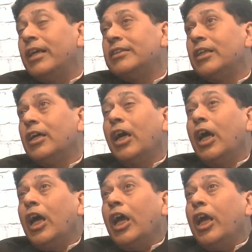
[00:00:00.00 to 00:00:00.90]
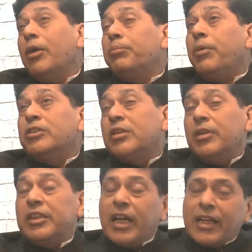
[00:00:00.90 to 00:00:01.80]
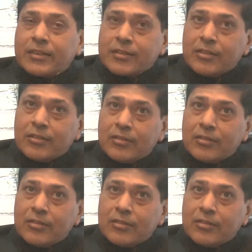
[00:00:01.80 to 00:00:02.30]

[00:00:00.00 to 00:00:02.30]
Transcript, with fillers: that's an impossible task.